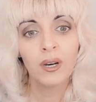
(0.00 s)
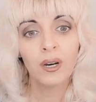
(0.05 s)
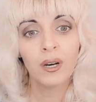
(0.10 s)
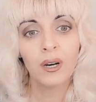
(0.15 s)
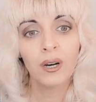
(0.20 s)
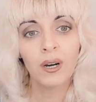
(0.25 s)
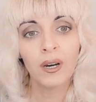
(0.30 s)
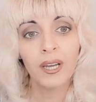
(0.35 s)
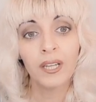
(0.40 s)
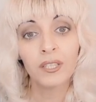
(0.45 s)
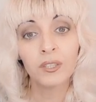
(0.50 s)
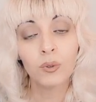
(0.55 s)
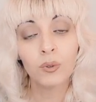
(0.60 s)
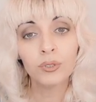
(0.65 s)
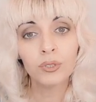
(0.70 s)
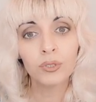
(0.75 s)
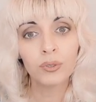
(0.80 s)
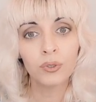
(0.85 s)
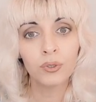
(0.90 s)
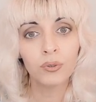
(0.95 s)
And
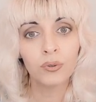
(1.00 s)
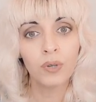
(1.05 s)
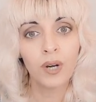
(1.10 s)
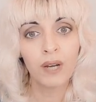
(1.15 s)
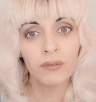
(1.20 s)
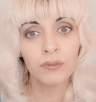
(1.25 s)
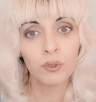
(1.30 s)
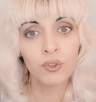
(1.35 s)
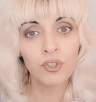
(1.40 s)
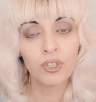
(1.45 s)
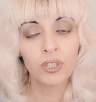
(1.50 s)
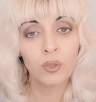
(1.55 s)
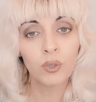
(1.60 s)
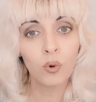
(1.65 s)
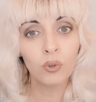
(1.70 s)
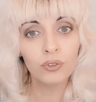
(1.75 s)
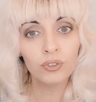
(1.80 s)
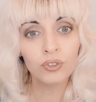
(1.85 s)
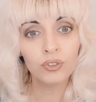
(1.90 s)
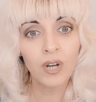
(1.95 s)
also you have usually
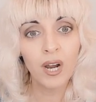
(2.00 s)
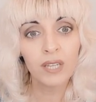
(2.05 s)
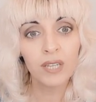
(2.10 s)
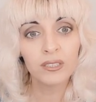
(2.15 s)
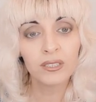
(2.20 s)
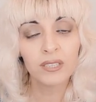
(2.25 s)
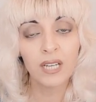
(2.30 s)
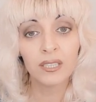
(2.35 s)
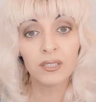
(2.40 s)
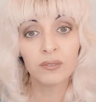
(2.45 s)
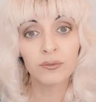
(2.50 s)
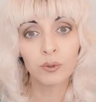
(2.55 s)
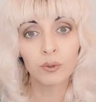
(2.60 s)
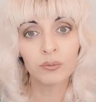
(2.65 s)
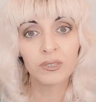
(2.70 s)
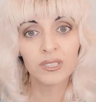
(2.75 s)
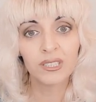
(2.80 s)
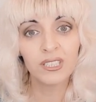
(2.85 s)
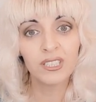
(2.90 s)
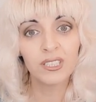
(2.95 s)
contracts starting
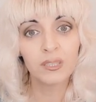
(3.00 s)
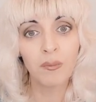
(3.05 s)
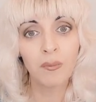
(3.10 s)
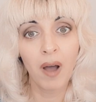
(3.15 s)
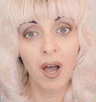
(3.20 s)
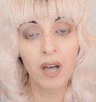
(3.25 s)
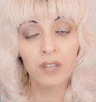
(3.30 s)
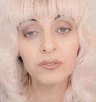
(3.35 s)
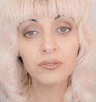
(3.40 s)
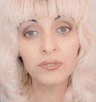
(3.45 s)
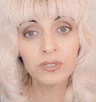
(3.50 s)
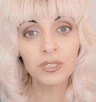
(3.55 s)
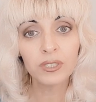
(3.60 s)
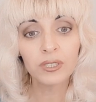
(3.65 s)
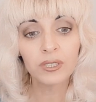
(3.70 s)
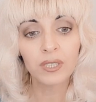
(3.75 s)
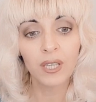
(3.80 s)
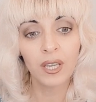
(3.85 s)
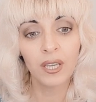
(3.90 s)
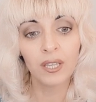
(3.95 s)
from 6
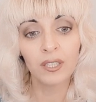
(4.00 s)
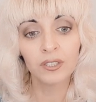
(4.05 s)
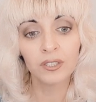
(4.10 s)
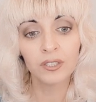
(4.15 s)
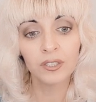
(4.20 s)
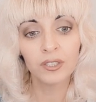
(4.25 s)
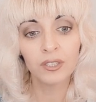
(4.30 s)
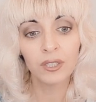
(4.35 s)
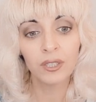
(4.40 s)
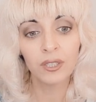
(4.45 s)
months and